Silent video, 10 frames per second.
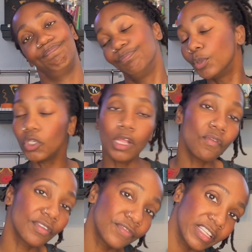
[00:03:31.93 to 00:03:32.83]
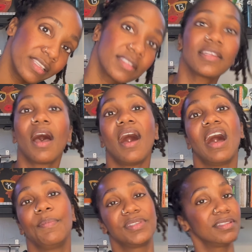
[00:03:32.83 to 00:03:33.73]
pullover fleece
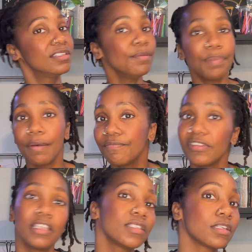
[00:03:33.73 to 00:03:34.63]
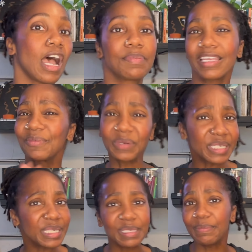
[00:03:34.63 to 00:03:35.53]
tops, zip up fleece tops. It
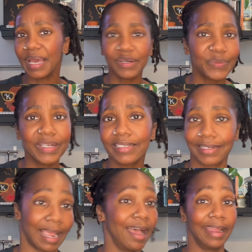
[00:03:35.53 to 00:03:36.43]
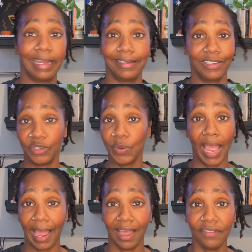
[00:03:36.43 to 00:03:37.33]
really doesn't matter what kind you
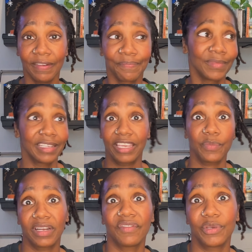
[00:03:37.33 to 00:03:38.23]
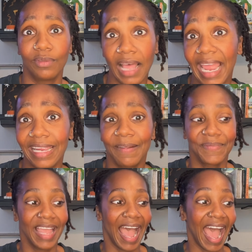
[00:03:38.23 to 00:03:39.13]
have. Get whatever you like.
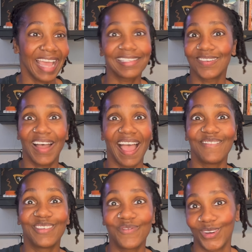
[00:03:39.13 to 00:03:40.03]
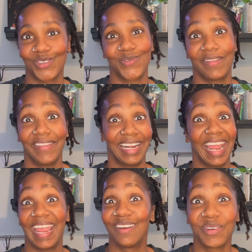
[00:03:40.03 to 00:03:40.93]
I still have the first one that
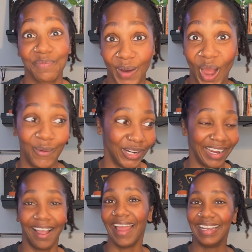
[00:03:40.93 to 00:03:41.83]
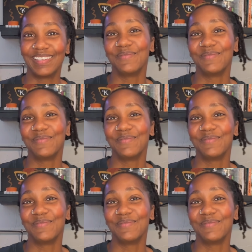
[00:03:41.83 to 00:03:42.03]
I ever bought when I got into